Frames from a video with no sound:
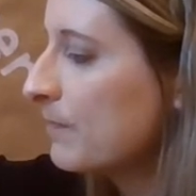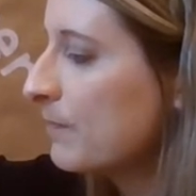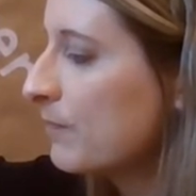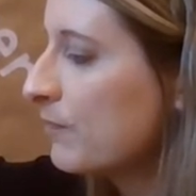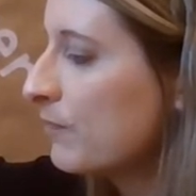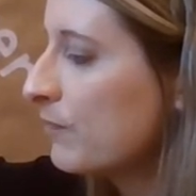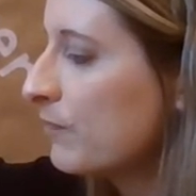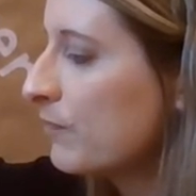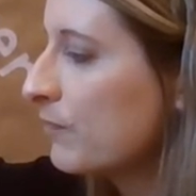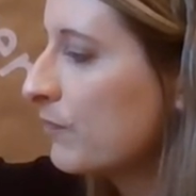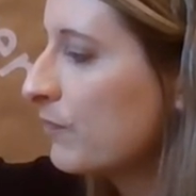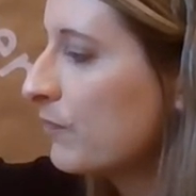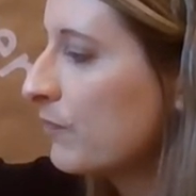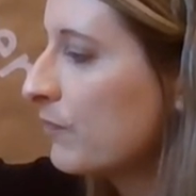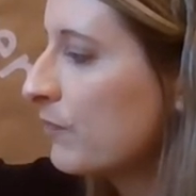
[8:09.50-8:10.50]

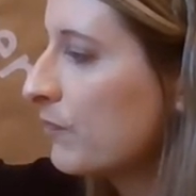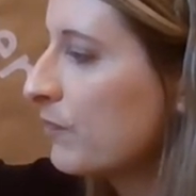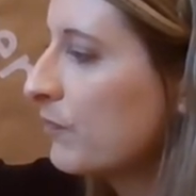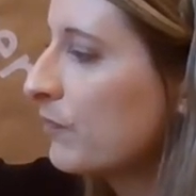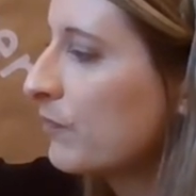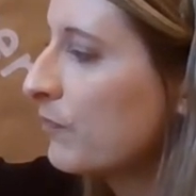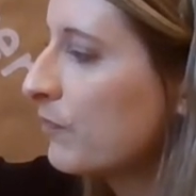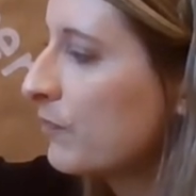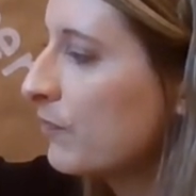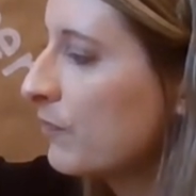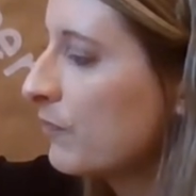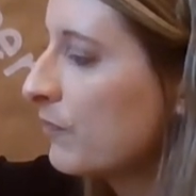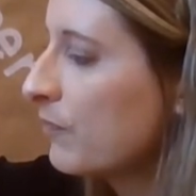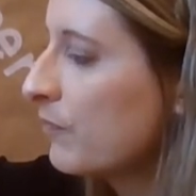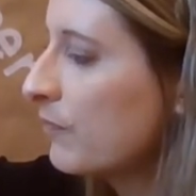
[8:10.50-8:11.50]

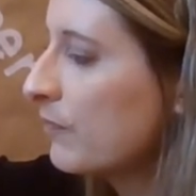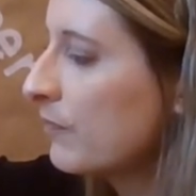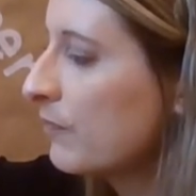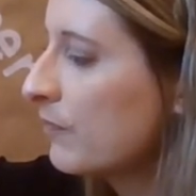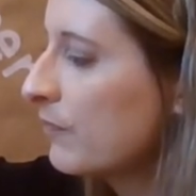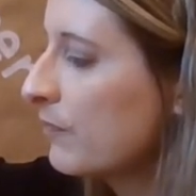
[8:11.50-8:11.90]
[no speech]